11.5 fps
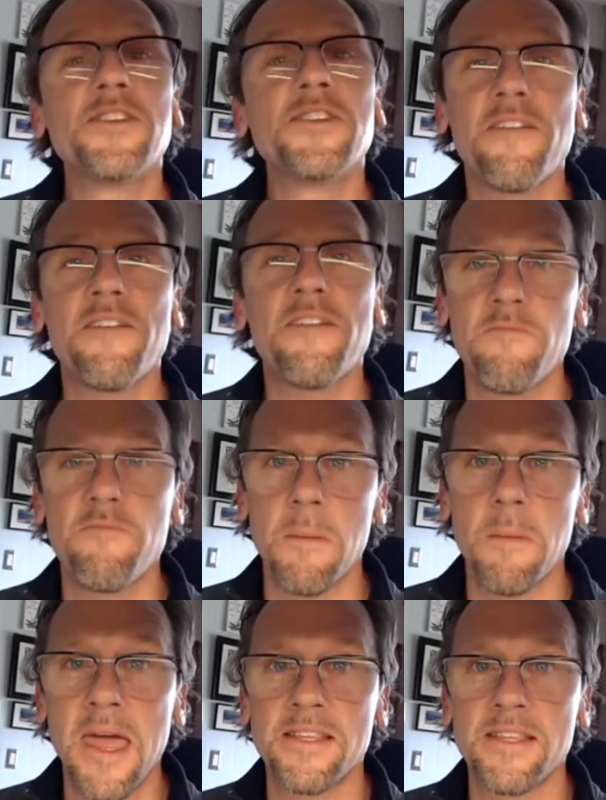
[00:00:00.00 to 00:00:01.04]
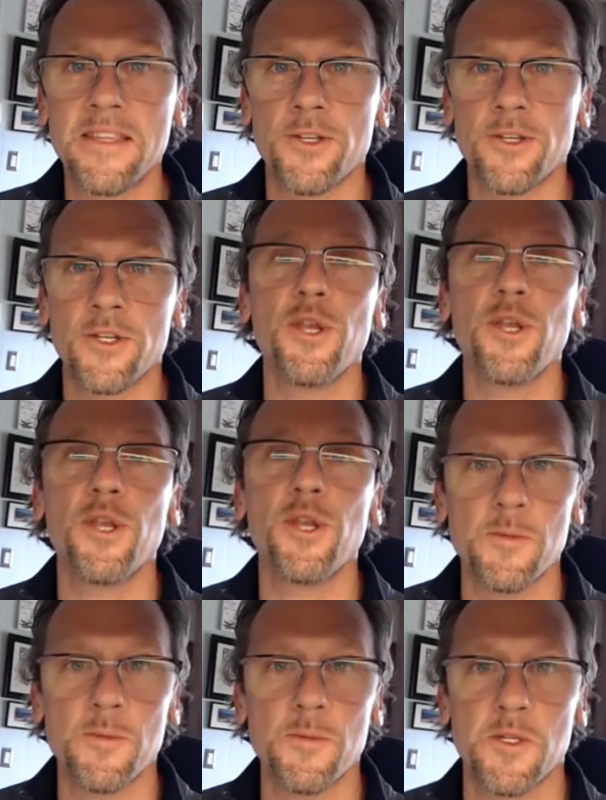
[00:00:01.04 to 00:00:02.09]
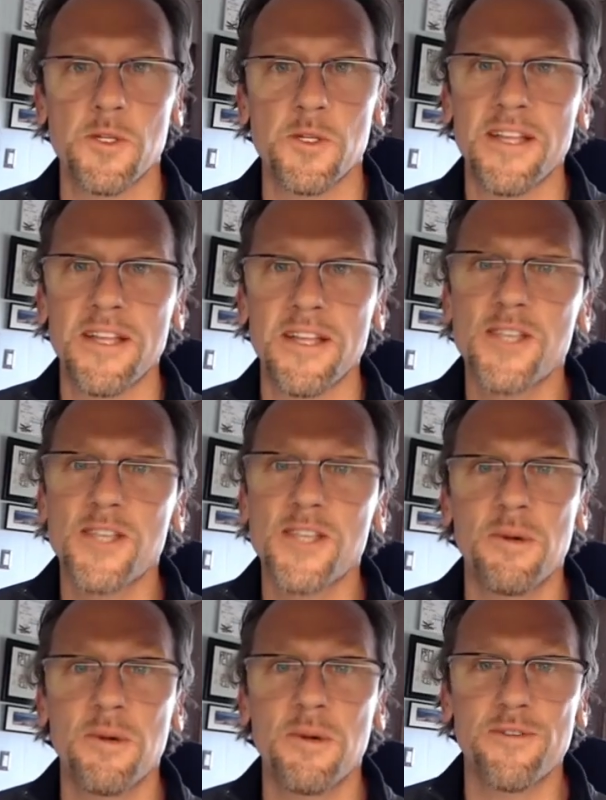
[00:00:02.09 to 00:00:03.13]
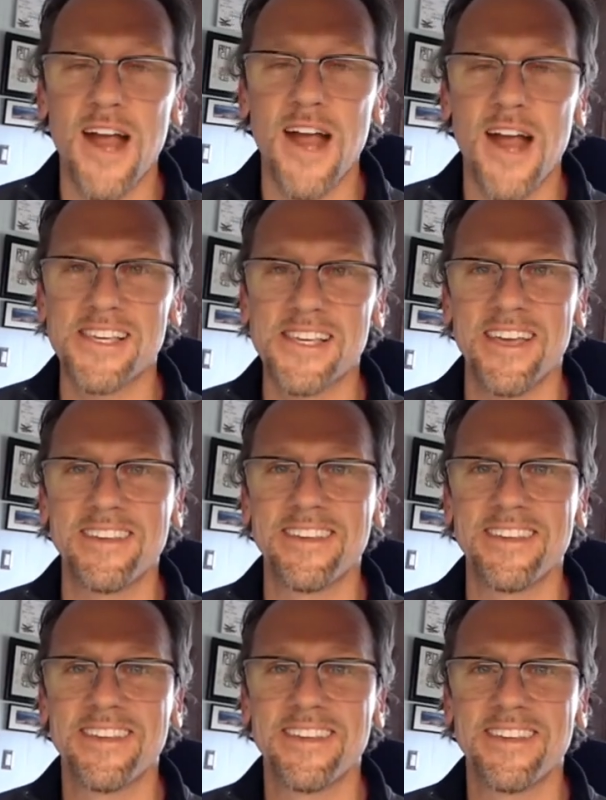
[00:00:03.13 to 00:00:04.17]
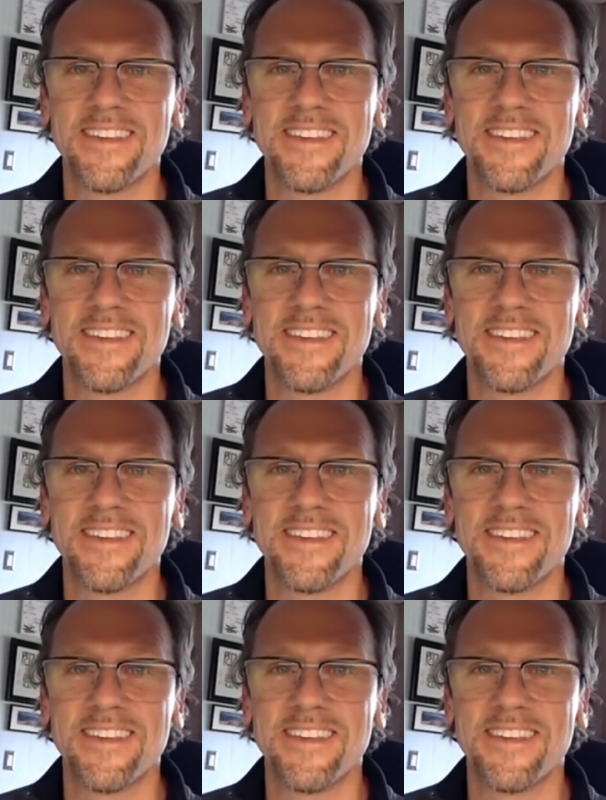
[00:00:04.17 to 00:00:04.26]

Let's see if they've been paying attention to the news, Mrs. Prince. Thanks so much for asking.